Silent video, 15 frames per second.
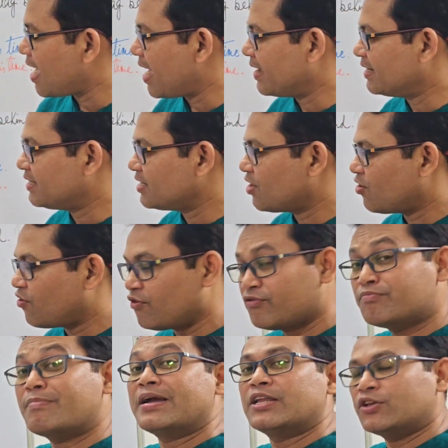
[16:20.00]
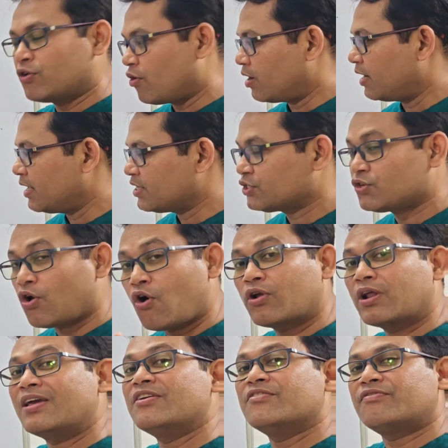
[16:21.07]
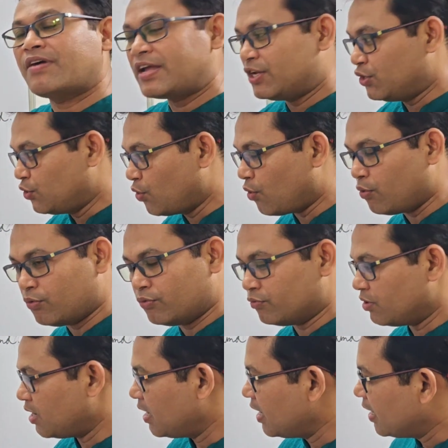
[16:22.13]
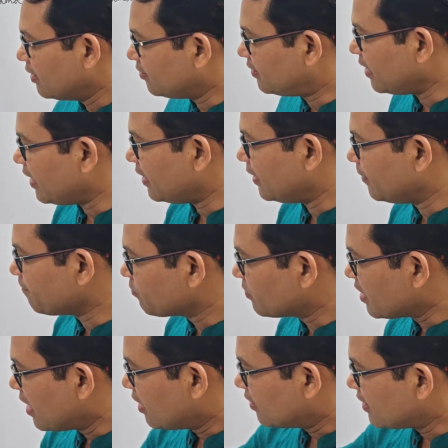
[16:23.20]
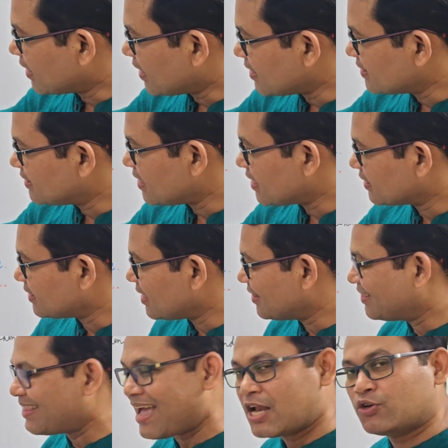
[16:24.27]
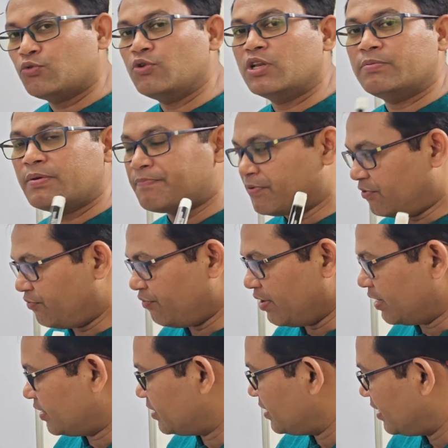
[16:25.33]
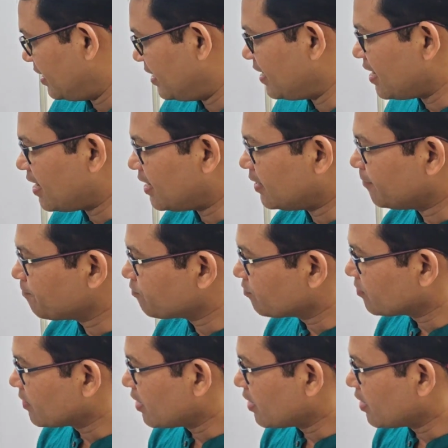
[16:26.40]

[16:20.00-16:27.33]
the idea of my knowledge or if I know, then the conjunction that will be perfect. Here,